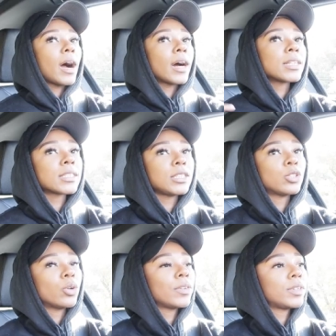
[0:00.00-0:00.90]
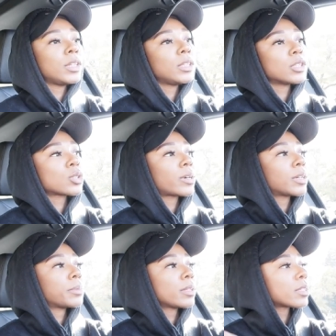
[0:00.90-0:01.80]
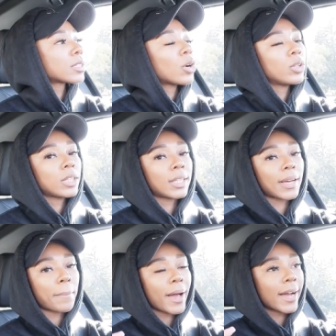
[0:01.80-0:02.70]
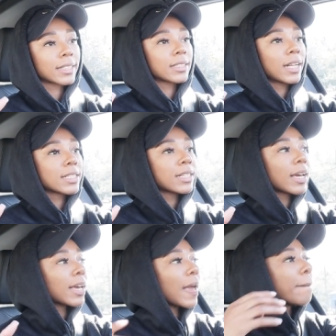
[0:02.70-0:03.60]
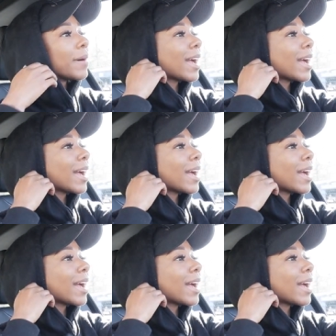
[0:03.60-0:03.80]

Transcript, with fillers: I honestly don't even need this sweater, but this is the only thing I packed last night. And